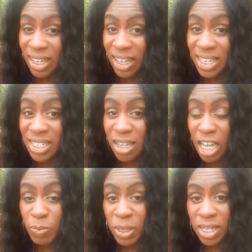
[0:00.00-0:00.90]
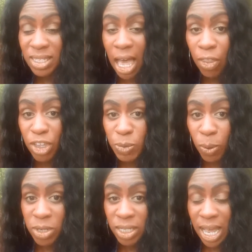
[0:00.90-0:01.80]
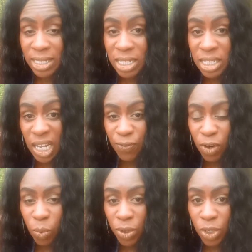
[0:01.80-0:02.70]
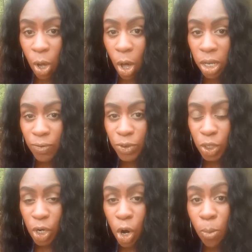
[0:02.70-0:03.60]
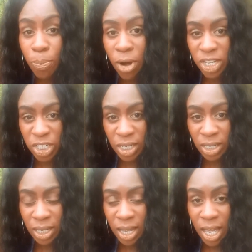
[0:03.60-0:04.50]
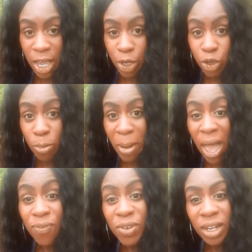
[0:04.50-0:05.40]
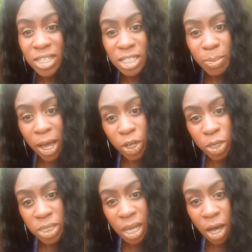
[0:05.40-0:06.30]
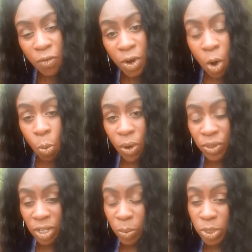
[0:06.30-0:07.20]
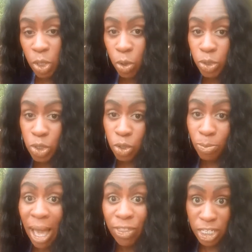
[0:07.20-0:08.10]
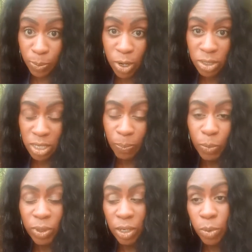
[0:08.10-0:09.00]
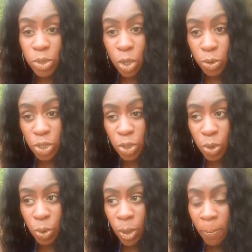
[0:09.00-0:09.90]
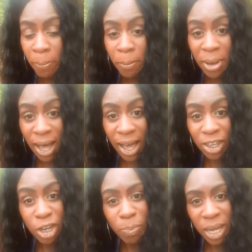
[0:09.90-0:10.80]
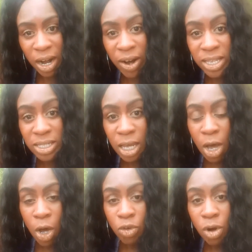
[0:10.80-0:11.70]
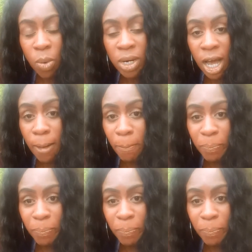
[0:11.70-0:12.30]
it sucks, because now this person has to suffer with all of your oppression, your bad feelings about yourself, whether they were told to you by this person, whether they were told to you by your parents growing up,